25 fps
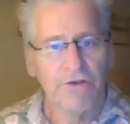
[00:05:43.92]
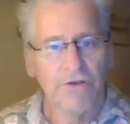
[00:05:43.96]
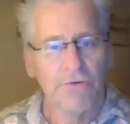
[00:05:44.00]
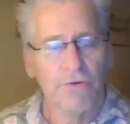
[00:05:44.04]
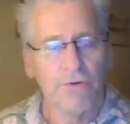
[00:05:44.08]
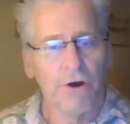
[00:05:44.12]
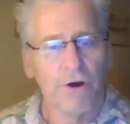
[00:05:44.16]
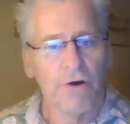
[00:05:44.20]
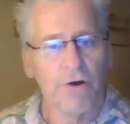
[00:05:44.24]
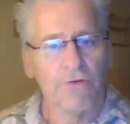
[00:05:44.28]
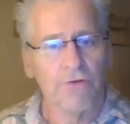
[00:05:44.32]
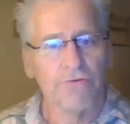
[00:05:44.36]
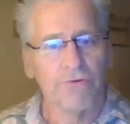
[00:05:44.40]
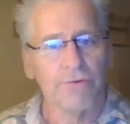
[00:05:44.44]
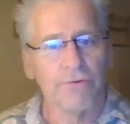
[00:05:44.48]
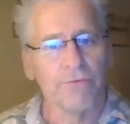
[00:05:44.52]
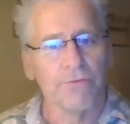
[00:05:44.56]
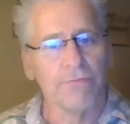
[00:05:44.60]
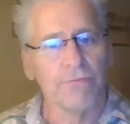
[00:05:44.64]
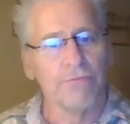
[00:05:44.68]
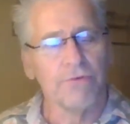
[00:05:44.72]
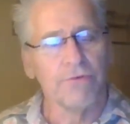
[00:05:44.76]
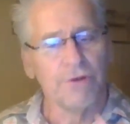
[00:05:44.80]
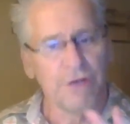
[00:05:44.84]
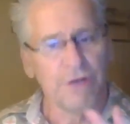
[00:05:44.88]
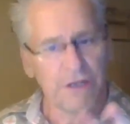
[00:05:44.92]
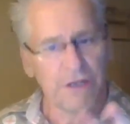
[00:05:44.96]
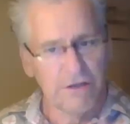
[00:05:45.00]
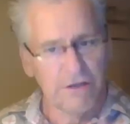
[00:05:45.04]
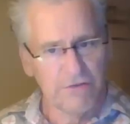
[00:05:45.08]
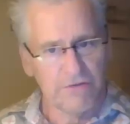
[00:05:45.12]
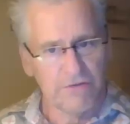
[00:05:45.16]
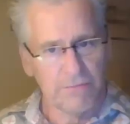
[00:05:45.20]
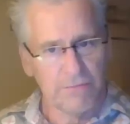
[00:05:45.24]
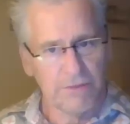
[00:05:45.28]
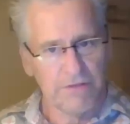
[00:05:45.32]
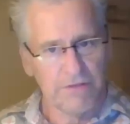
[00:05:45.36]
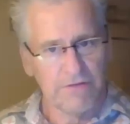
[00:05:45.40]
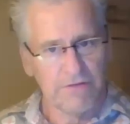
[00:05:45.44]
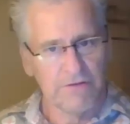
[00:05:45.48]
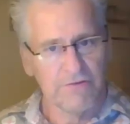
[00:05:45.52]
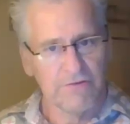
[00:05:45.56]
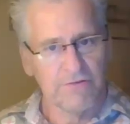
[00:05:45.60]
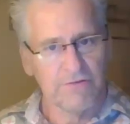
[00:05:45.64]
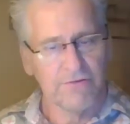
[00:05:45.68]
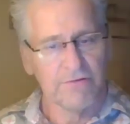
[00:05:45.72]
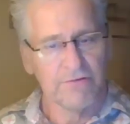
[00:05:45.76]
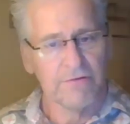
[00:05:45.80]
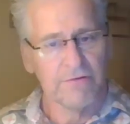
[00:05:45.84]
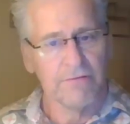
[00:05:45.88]
you need to submit
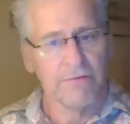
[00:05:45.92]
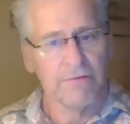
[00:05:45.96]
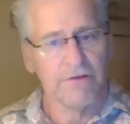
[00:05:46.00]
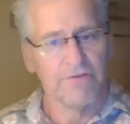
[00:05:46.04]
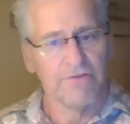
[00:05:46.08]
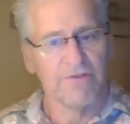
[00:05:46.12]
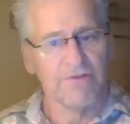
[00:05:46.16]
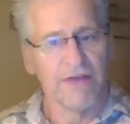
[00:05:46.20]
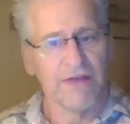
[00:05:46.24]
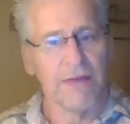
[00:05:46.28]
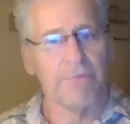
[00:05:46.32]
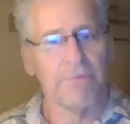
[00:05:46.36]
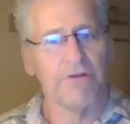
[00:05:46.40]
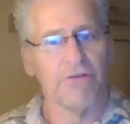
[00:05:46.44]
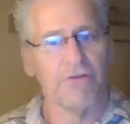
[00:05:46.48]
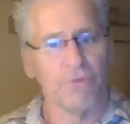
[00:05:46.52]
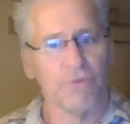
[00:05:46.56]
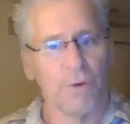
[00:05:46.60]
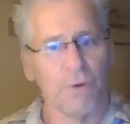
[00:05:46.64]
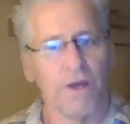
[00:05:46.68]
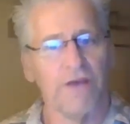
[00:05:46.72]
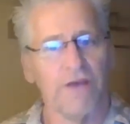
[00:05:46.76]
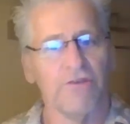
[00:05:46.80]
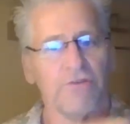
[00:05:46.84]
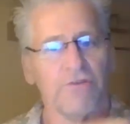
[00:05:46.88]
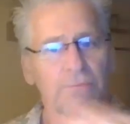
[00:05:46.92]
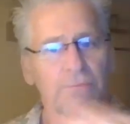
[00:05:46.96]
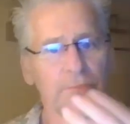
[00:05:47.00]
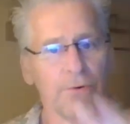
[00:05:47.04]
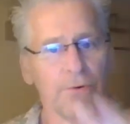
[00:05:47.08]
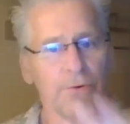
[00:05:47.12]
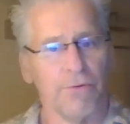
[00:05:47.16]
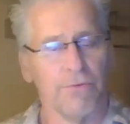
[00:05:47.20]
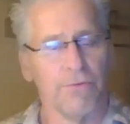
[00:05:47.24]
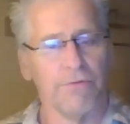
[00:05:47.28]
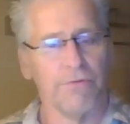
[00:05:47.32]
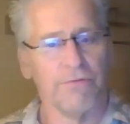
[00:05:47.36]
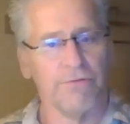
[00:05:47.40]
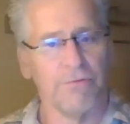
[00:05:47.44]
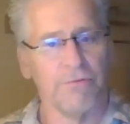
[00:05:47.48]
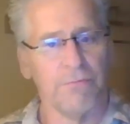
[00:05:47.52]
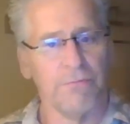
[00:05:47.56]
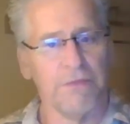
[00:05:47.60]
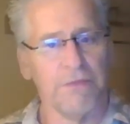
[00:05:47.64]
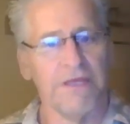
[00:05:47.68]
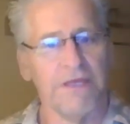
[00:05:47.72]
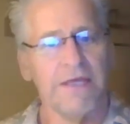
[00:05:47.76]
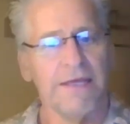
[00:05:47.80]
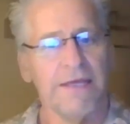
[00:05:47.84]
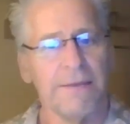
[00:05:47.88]
this assignment twice, both to
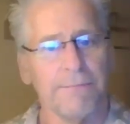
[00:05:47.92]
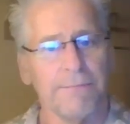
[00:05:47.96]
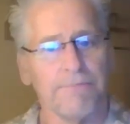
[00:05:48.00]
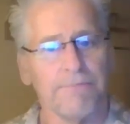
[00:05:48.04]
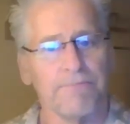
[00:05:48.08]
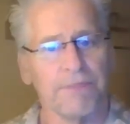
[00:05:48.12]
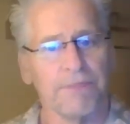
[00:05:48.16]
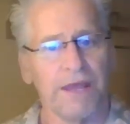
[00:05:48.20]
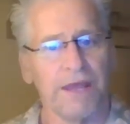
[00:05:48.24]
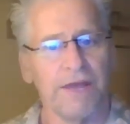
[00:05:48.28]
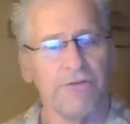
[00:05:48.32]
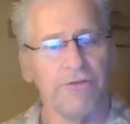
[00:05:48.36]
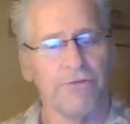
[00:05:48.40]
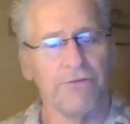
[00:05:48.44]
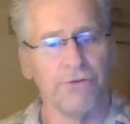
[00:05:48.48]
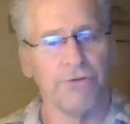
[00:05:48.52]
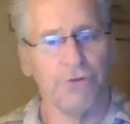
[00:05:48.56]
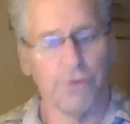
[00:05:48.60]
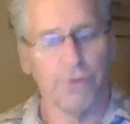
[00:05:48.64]
me and to